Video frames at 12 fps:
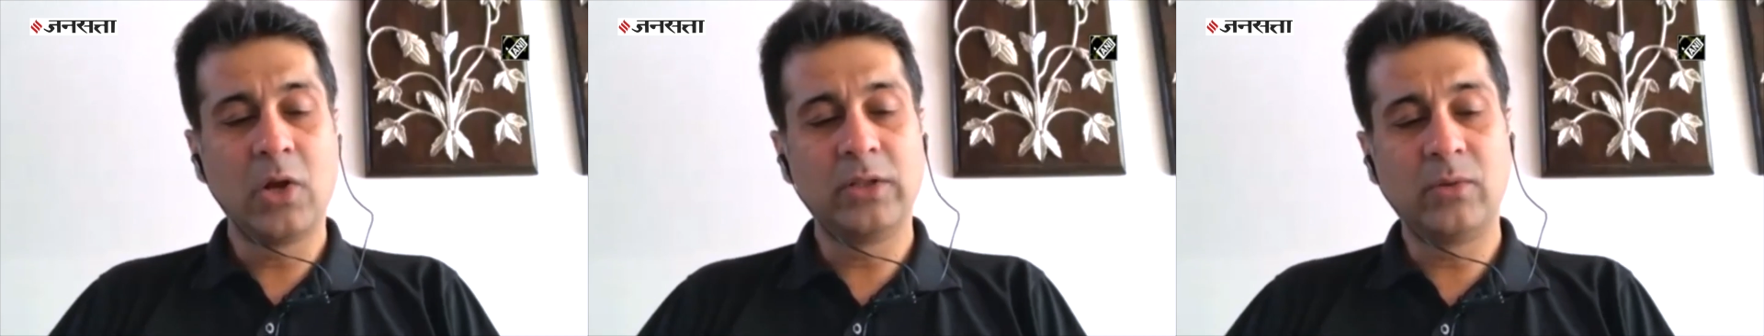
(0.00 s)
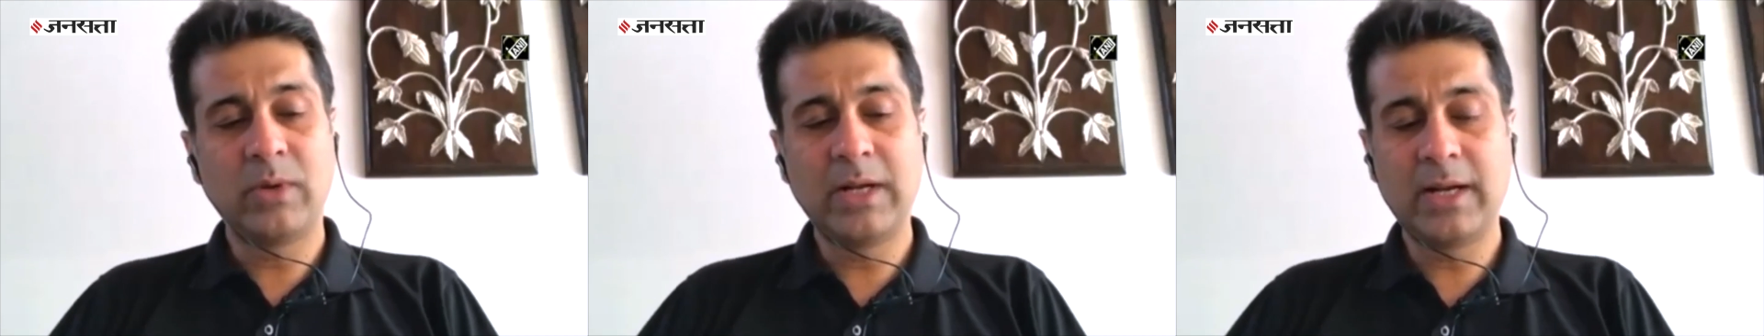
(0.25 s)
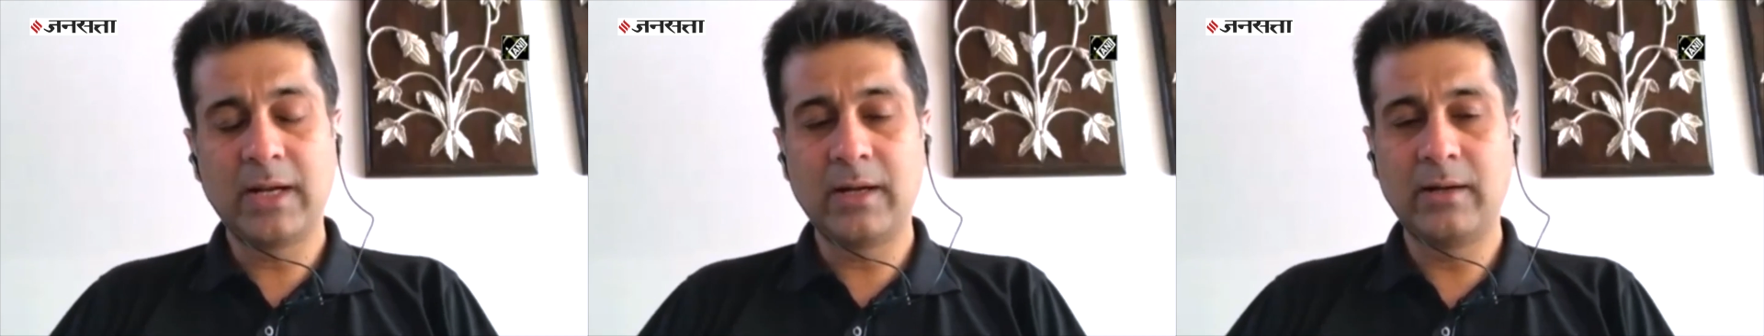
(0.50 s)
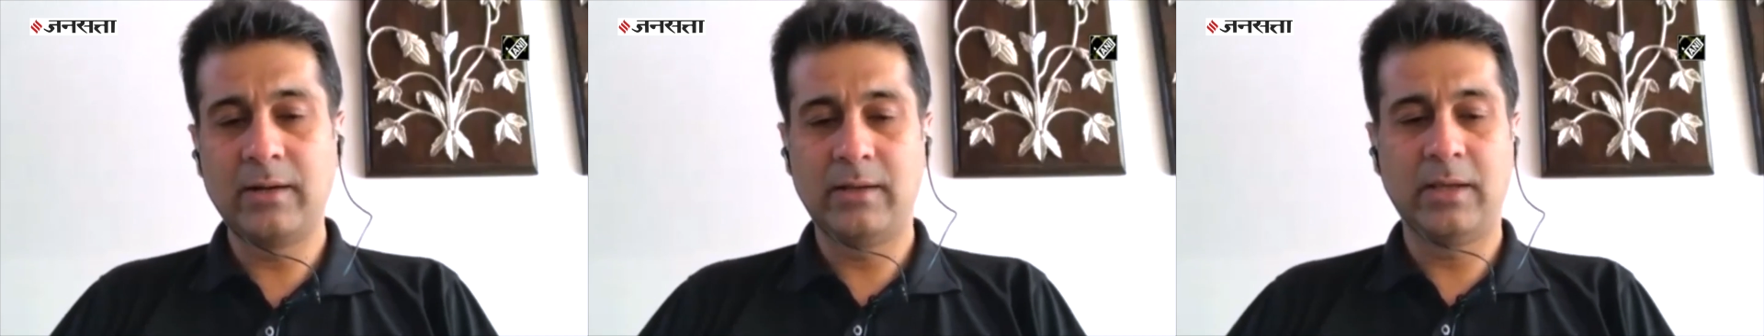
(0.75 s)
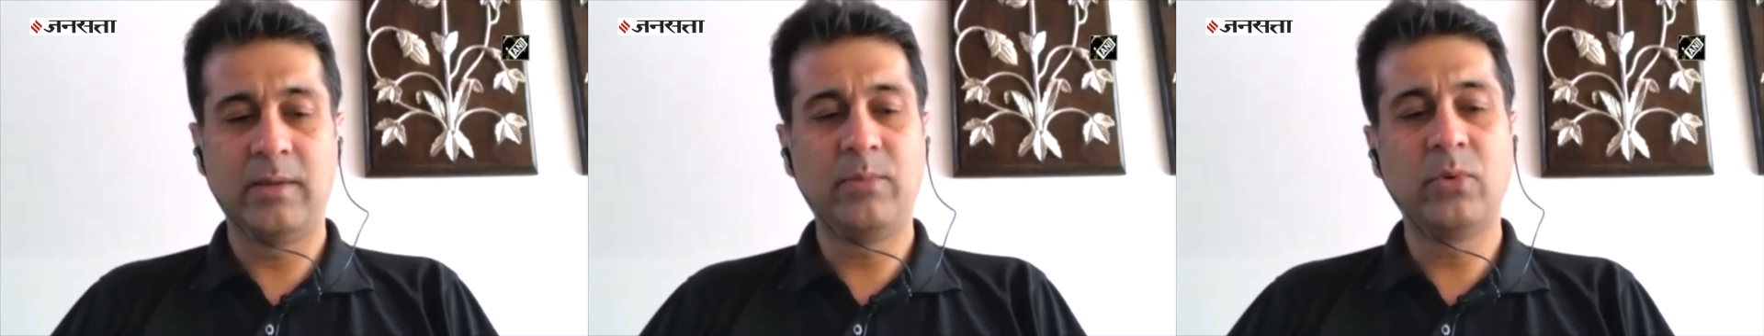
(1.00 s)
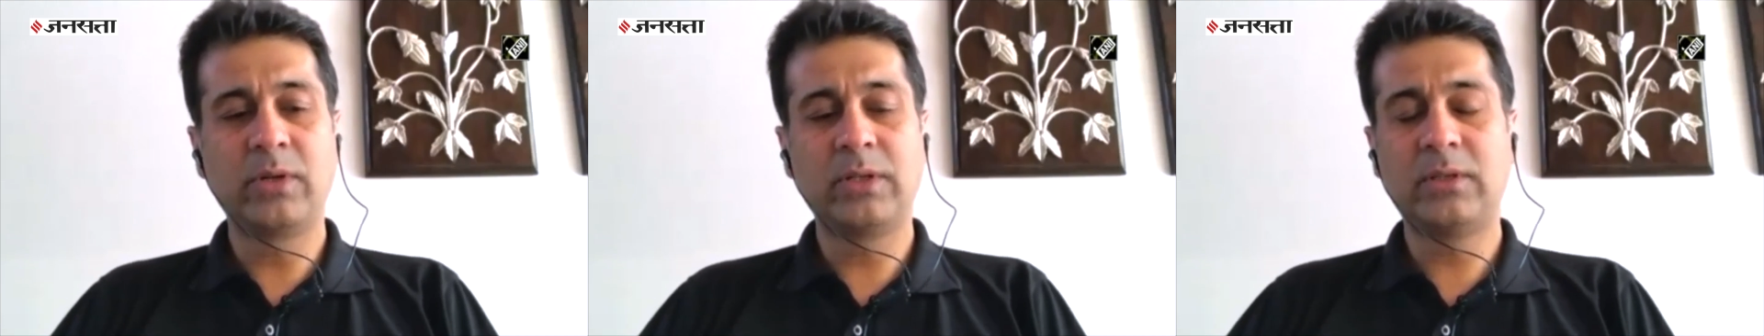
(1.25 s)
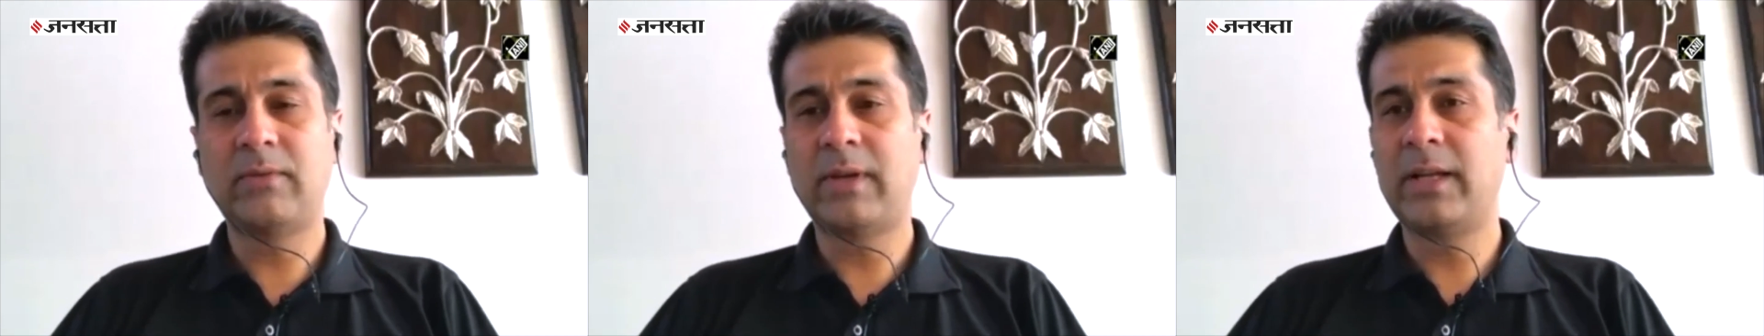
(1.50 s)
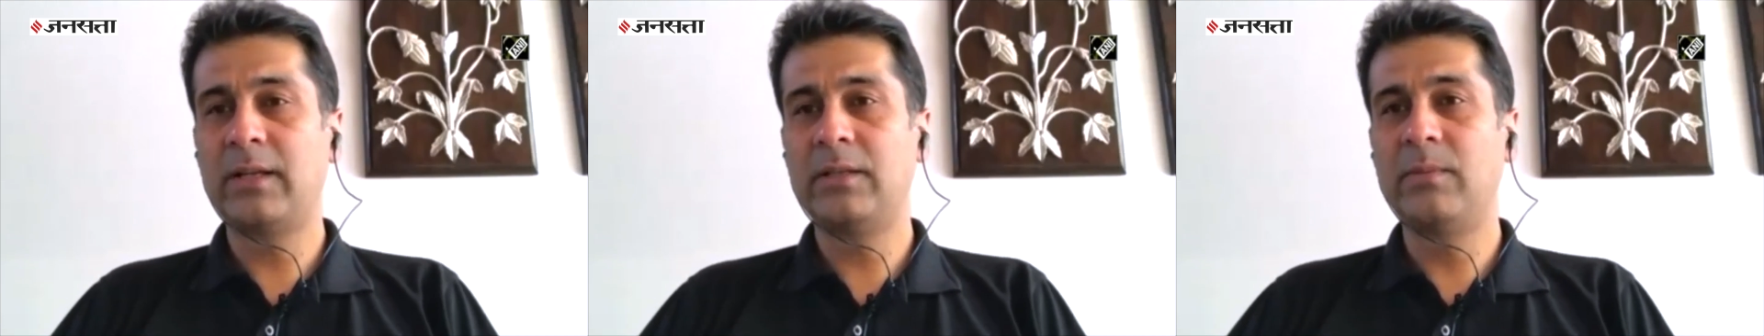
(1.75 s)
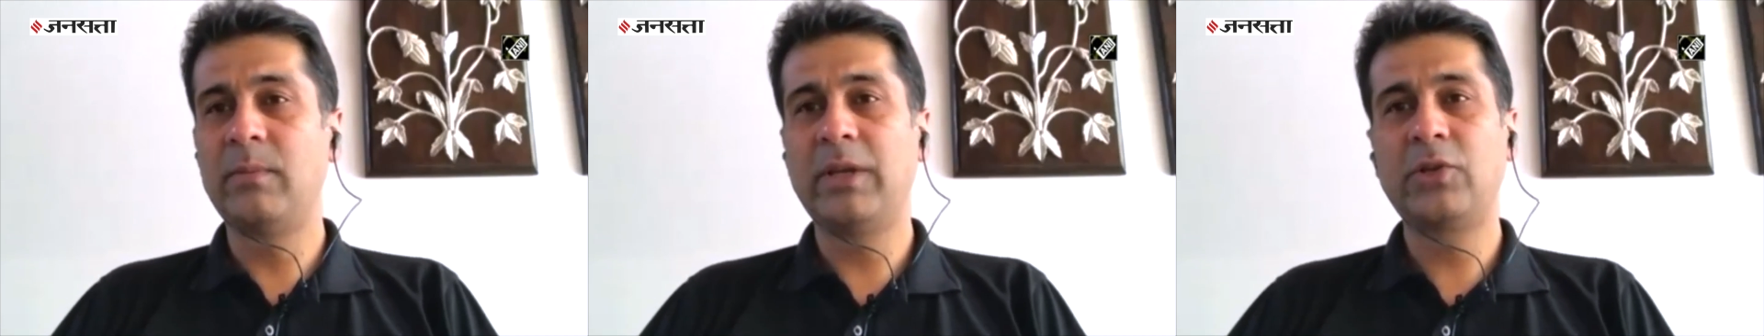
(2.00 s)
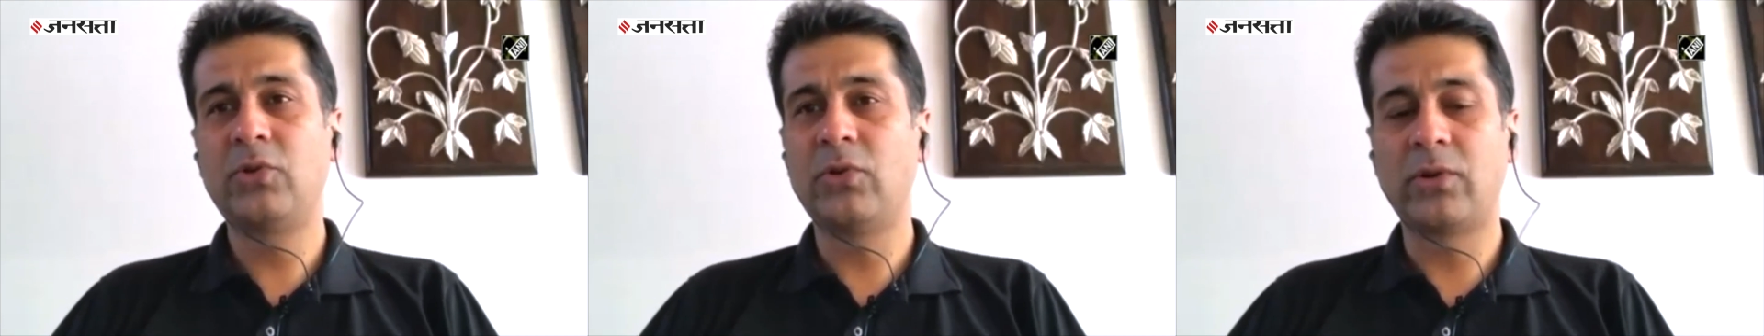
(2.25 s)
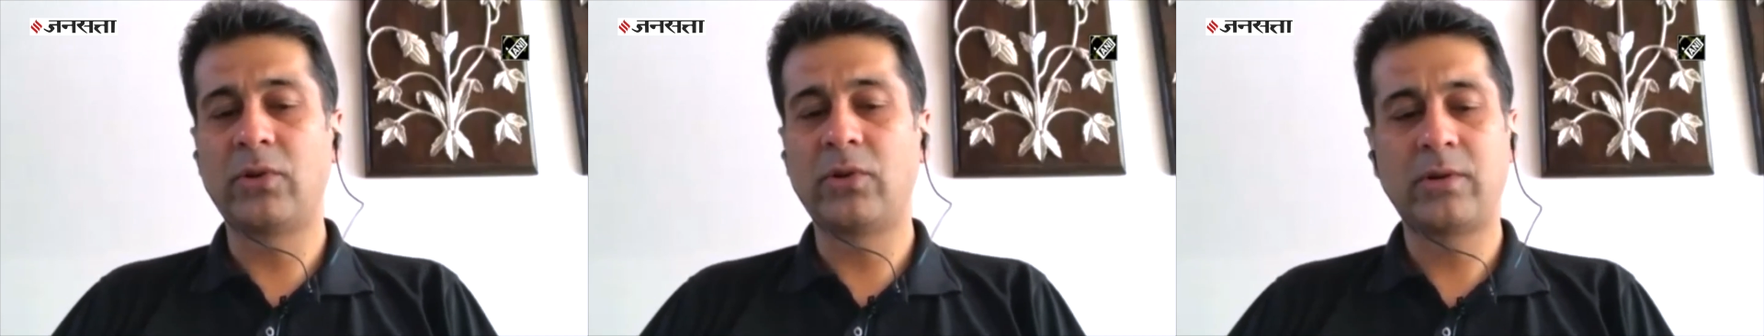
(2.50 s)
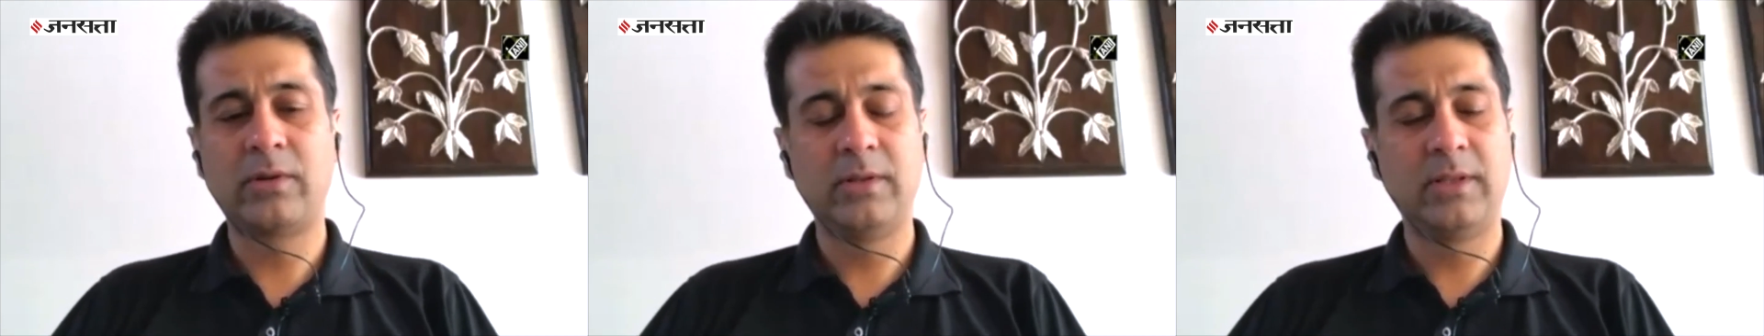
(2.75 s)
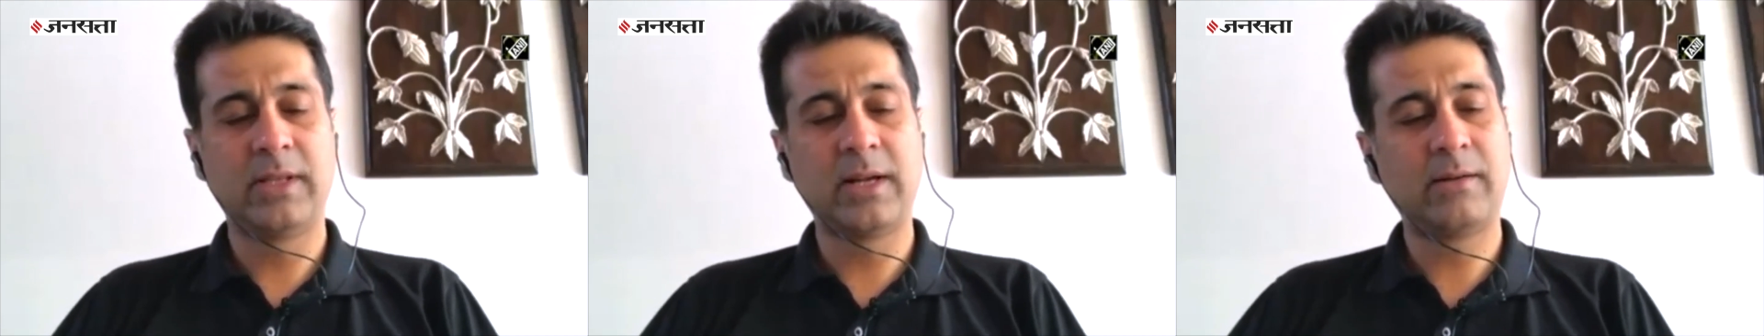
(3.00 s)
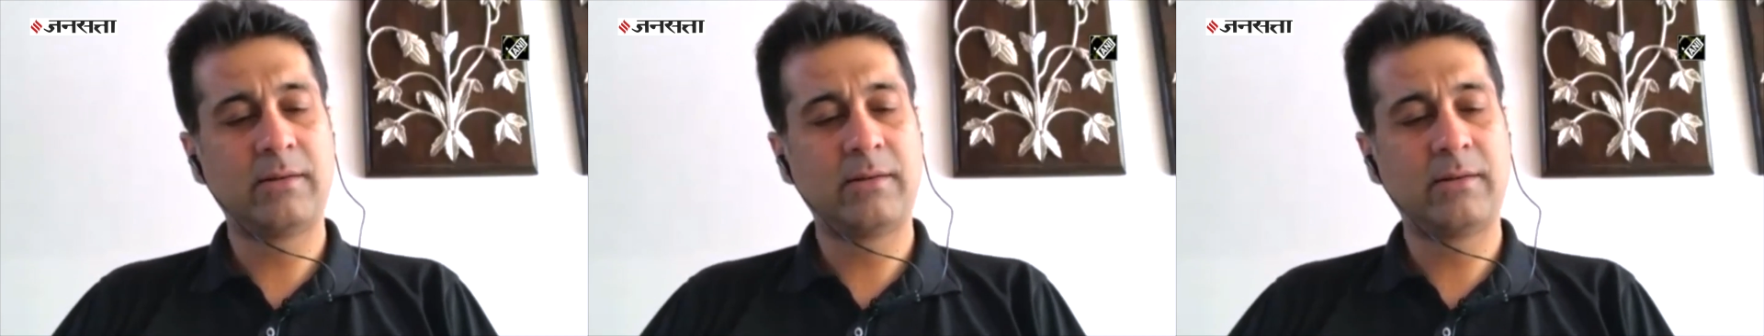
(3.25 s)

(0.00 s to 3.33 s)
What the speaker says: On the one hand, a porous virus makes sure that